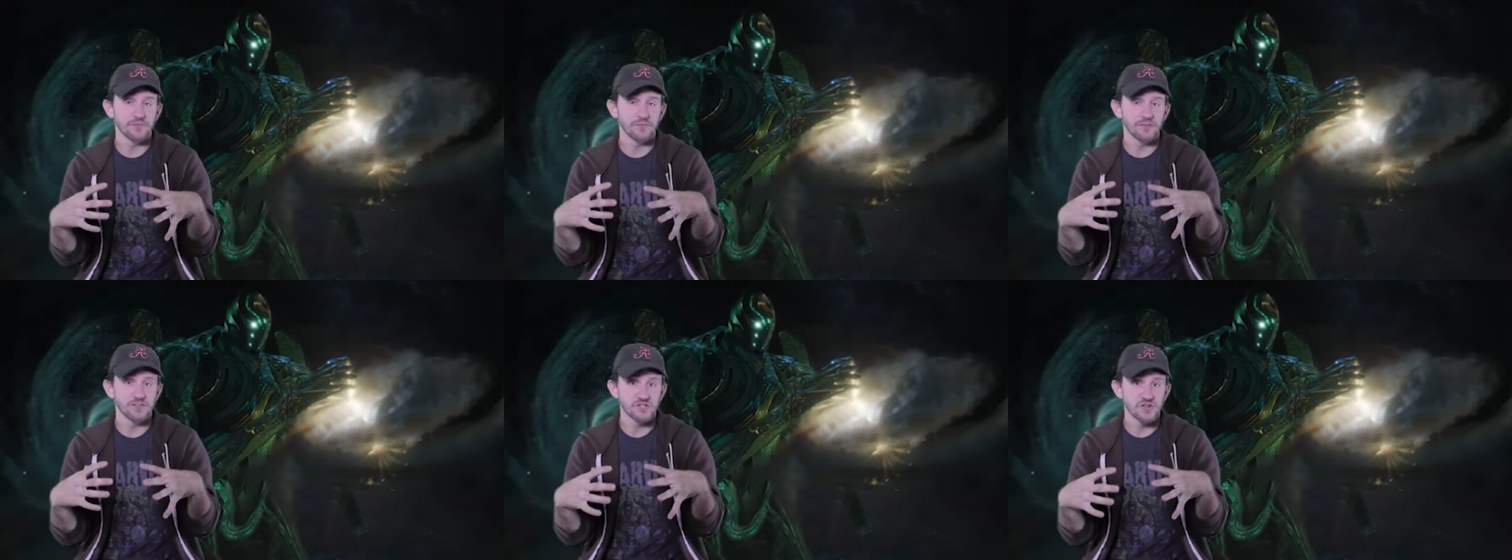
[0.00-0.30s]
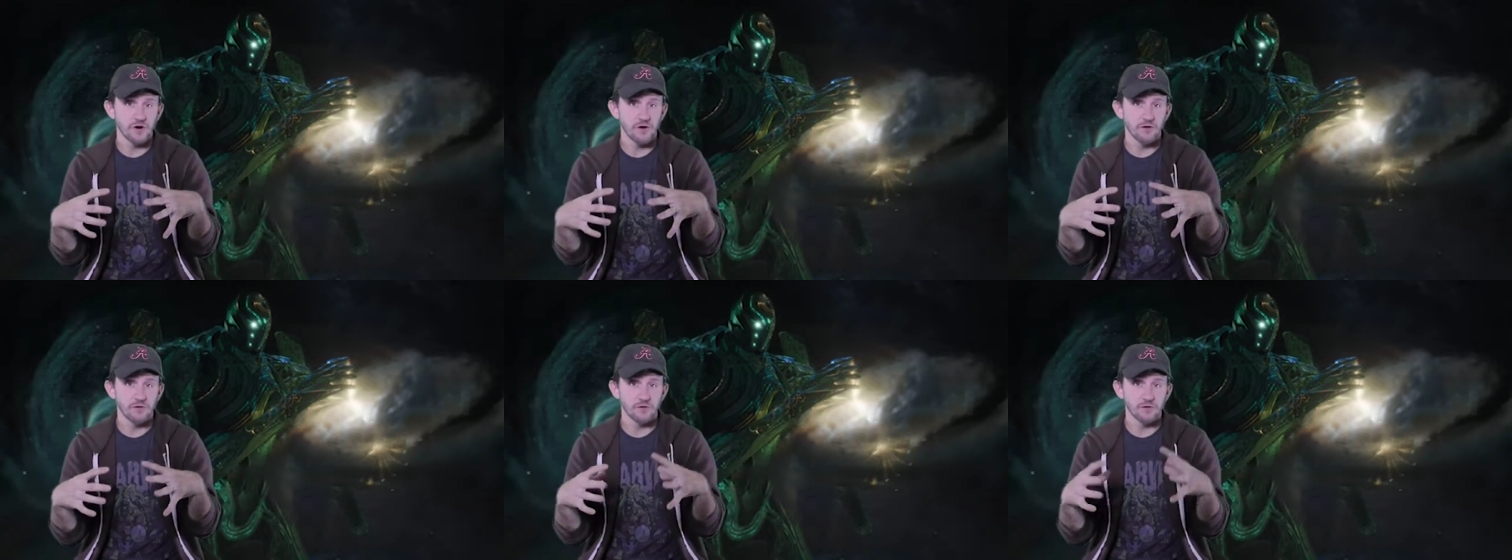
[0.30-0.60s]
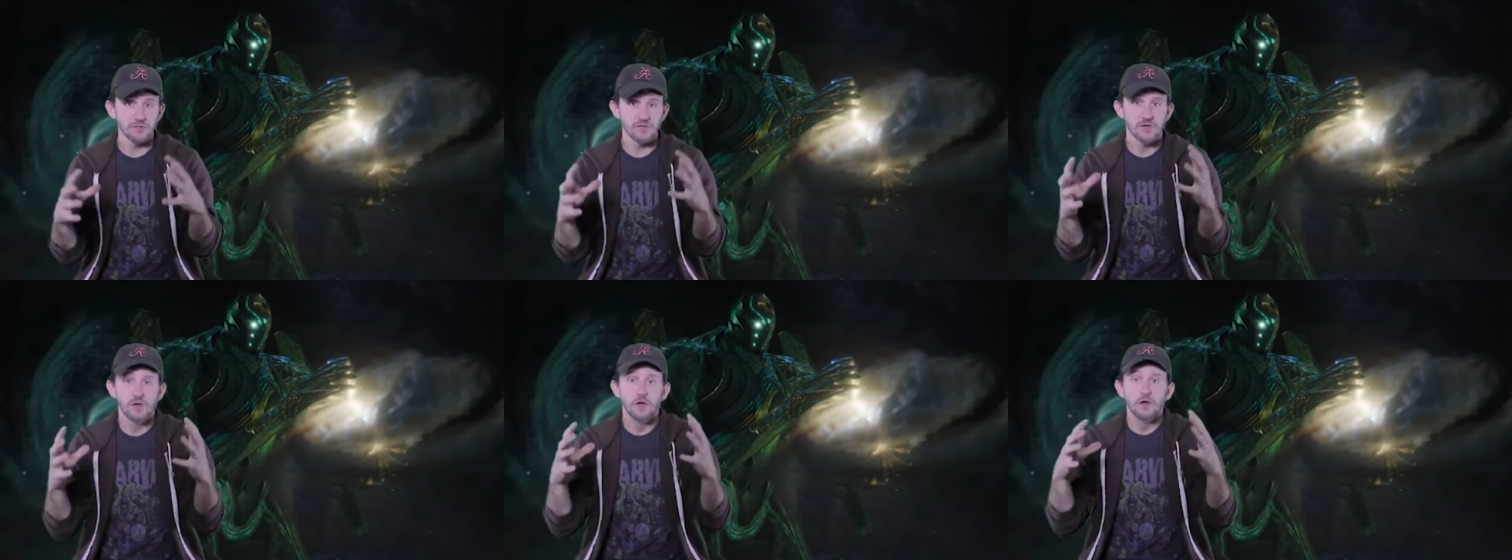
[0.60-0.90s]

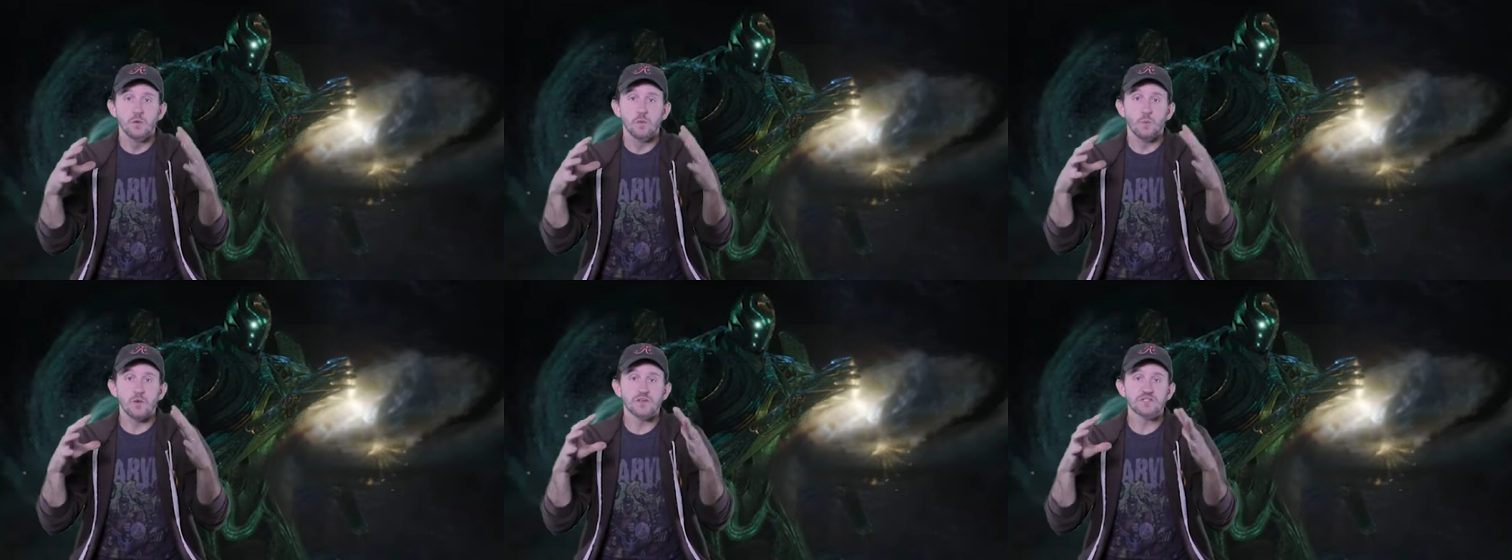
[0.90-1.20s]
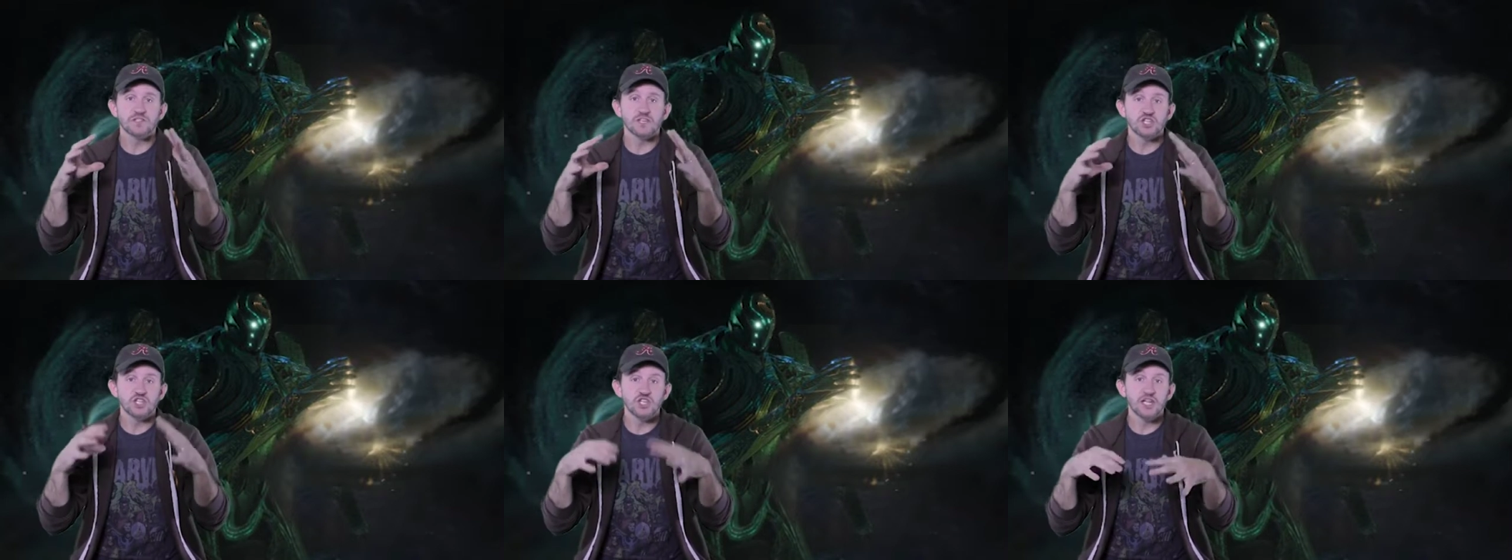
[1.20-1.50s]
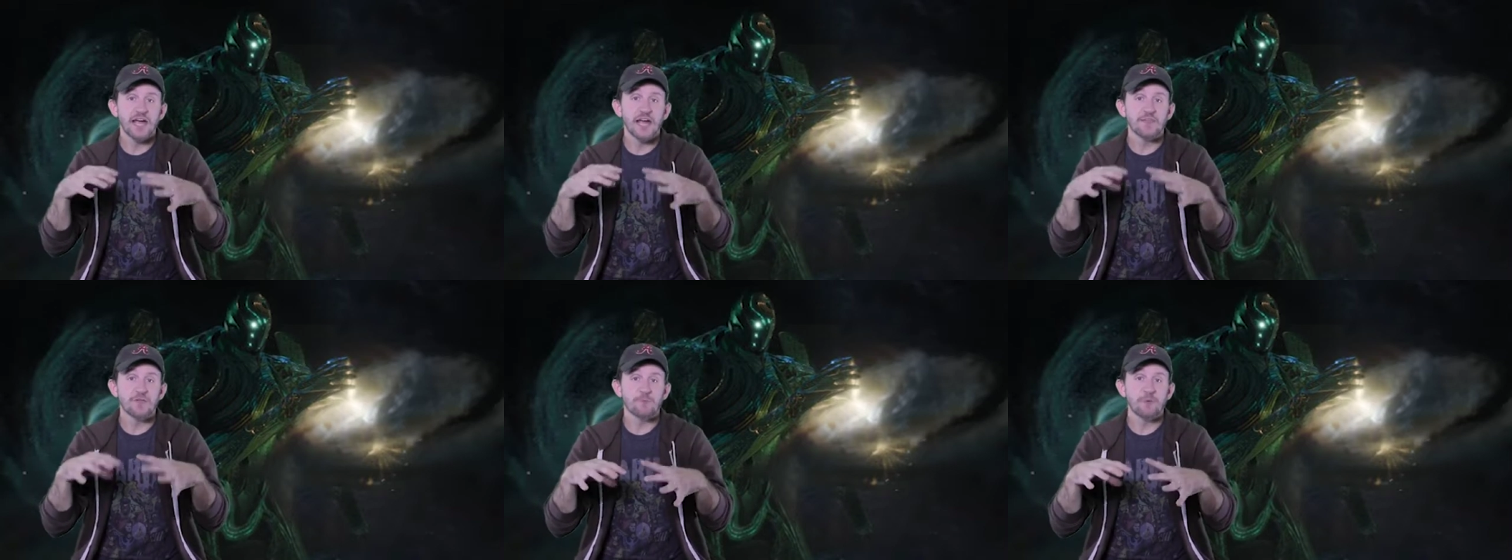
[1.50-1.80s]
Eternals was that she
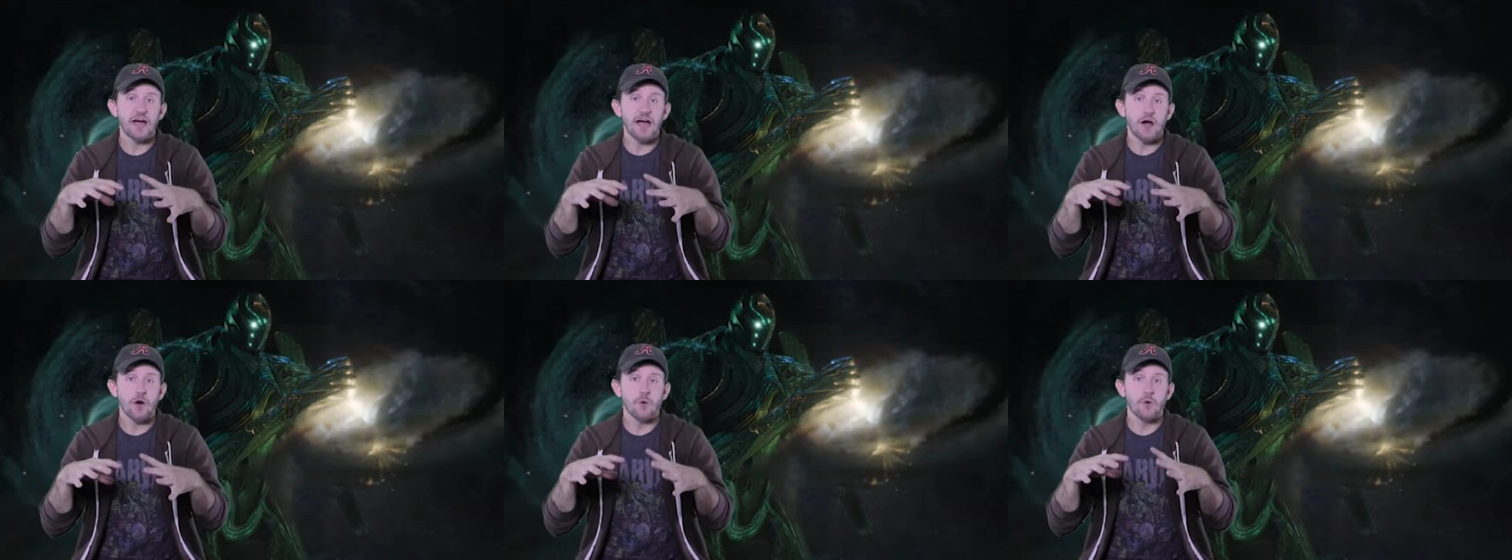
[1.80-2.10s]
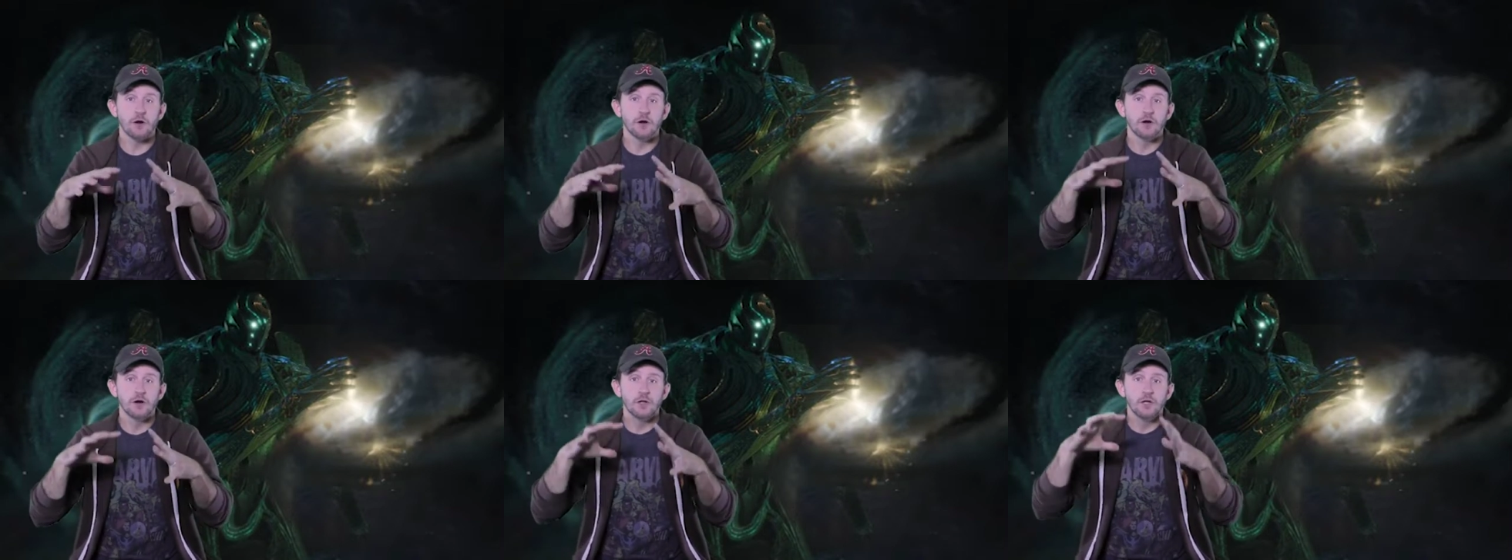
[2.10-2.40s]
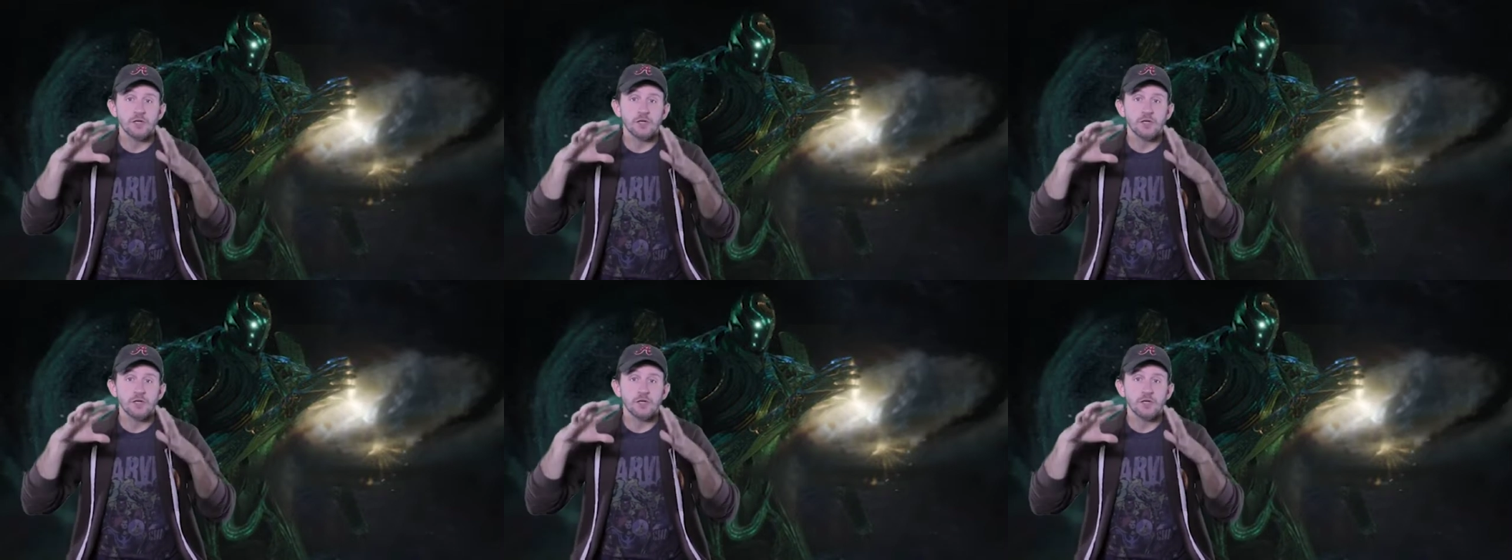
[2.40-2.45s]
had the power